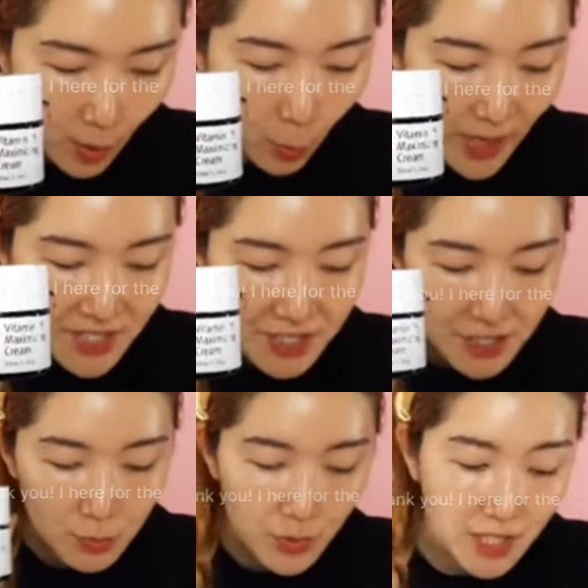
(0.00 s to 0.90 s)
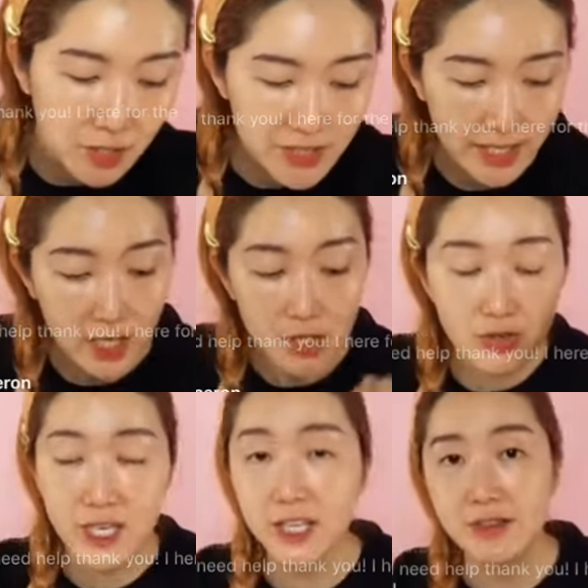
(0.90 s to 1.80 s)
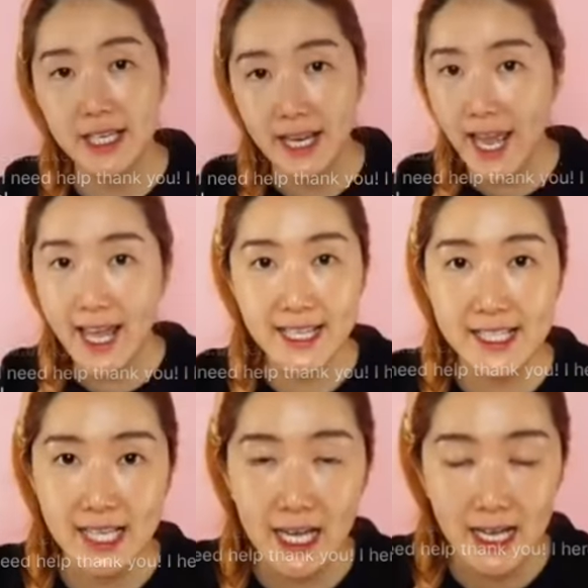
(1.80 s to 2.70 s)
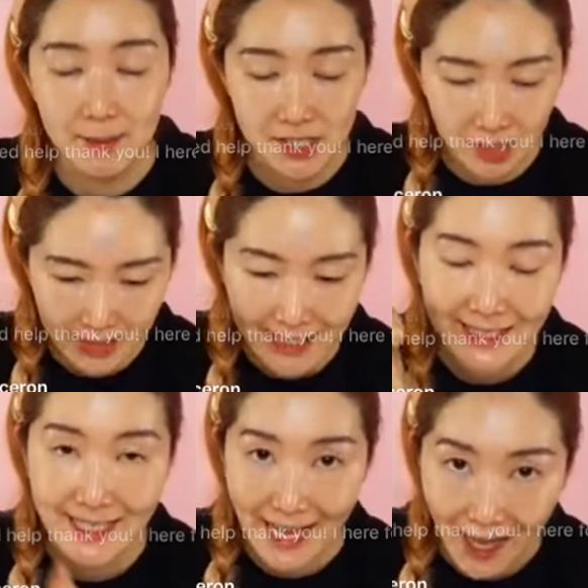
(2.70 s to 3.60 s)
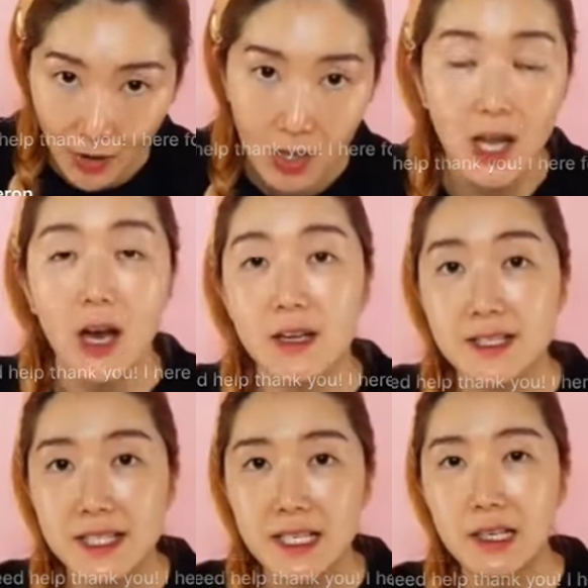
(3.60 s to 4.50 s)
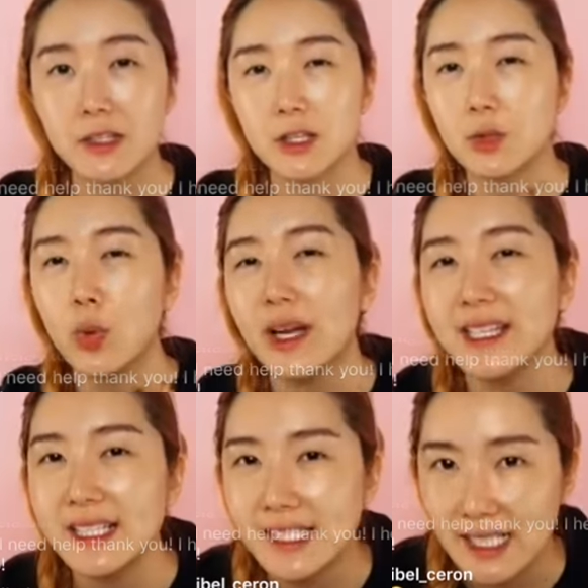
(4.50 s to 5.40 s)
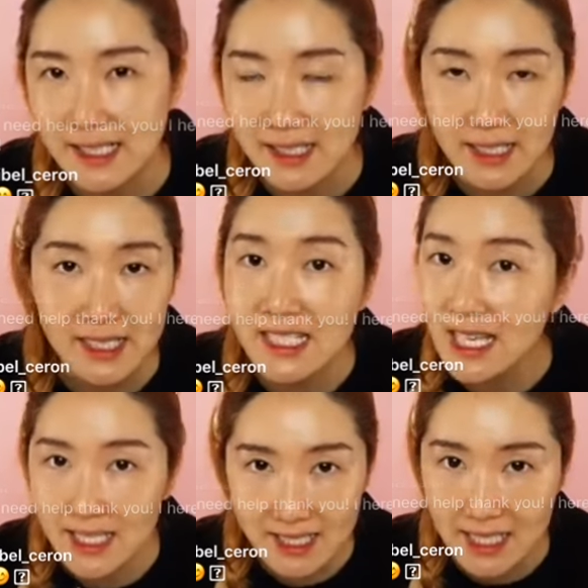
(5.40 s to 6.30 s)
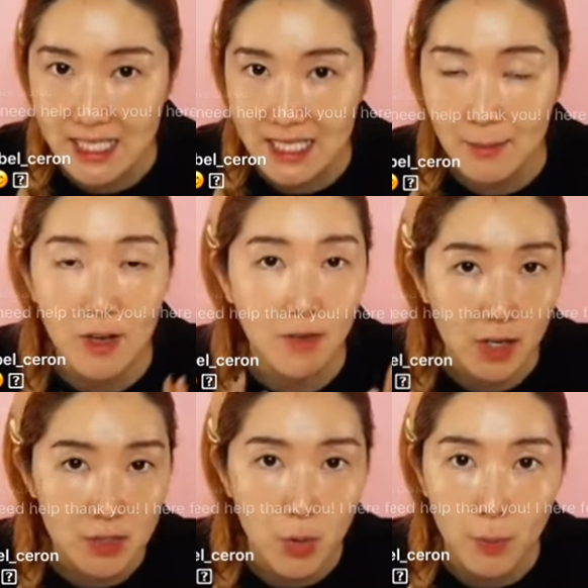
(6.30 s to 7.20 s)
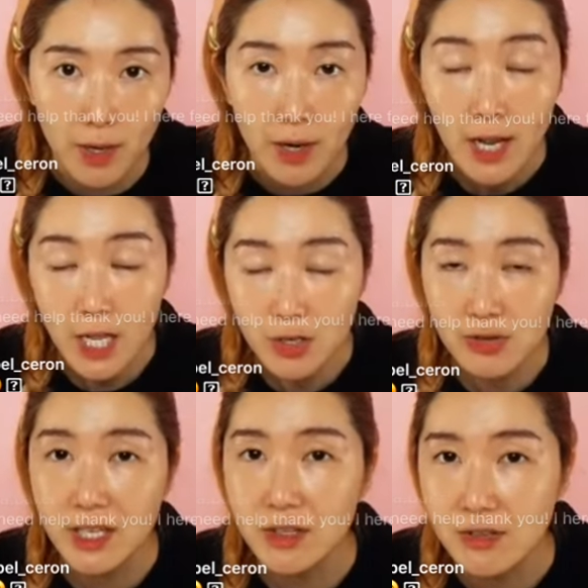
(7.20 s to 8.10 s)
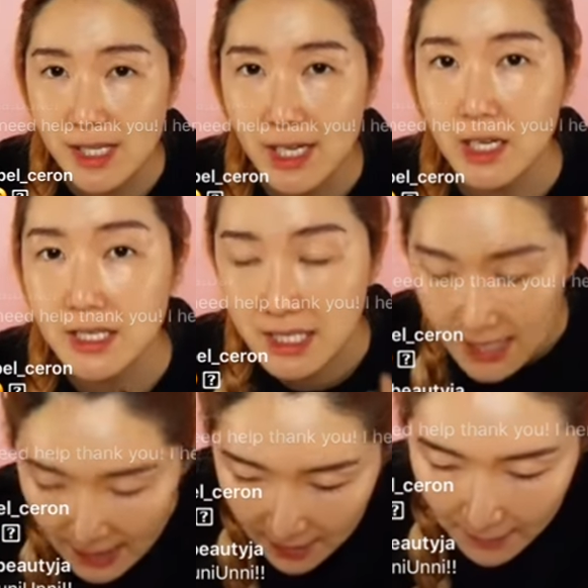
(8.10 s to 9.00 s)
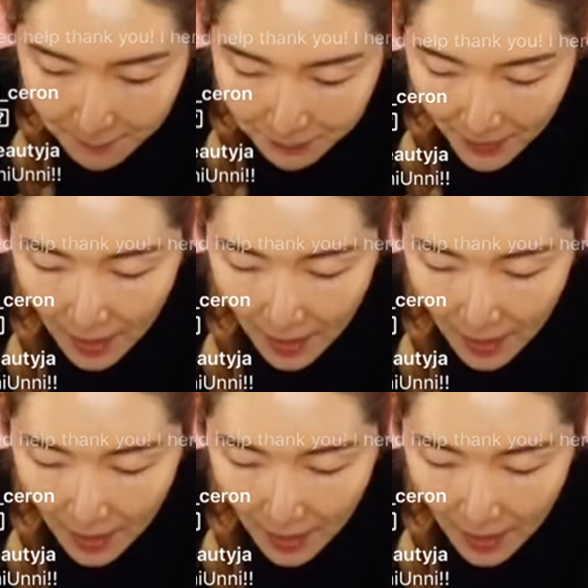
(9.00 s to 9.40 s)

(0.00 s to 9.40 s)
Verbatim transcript: When should we use it? You can use it anytime starting now until the 26th CST time of October. You can use it until